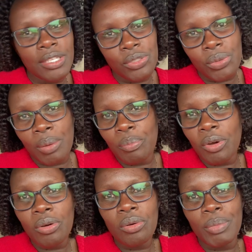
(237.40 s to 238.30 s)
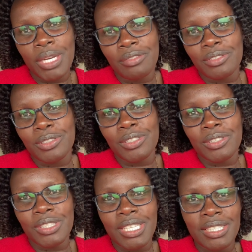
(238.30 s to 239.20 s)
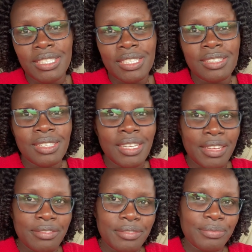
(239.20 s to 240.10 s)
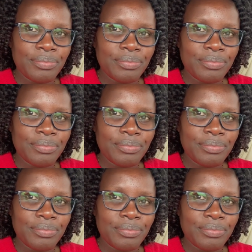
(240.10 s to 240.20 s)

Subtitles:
lead to a more meaningful, contented life.